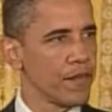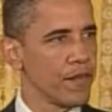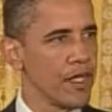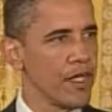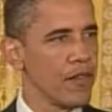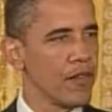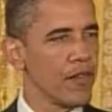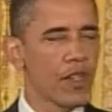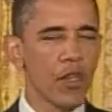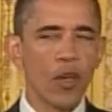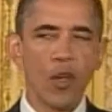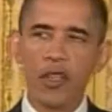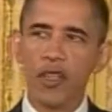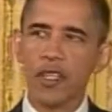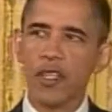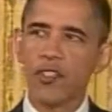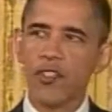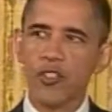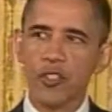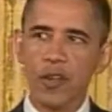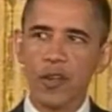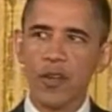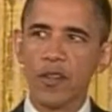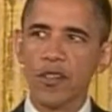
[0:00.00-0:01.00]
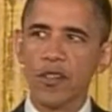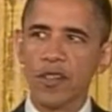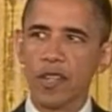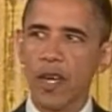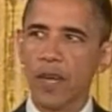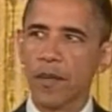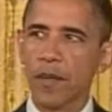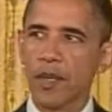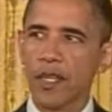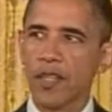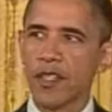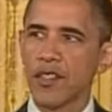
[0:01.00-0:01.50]
Even though the insurance
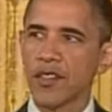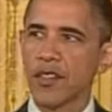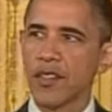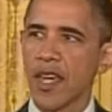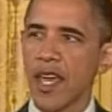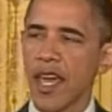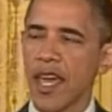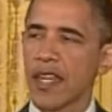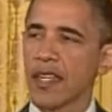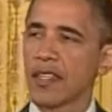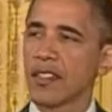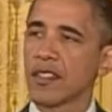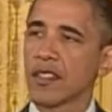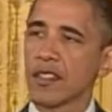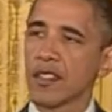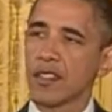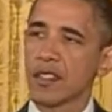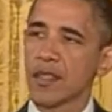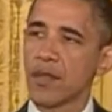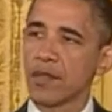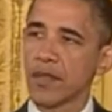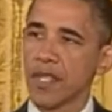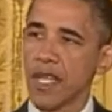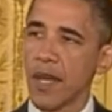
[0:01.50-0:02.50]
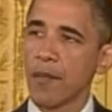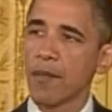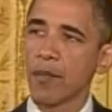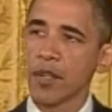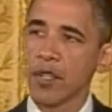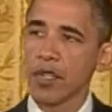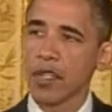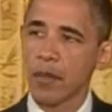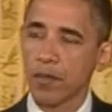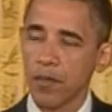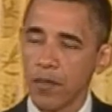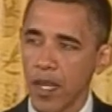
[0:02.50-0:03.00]
companies had until September
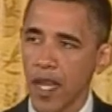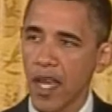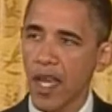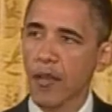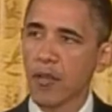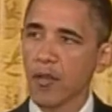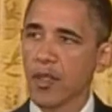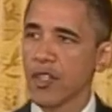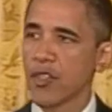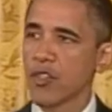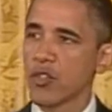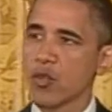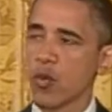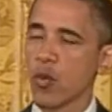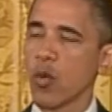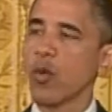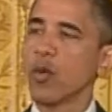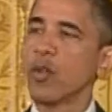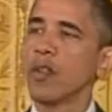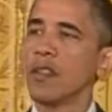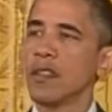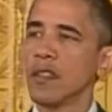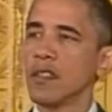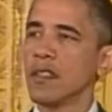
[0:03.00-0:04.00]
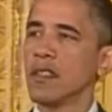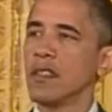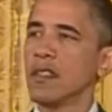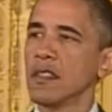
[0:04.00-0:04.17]
to comply with this rule,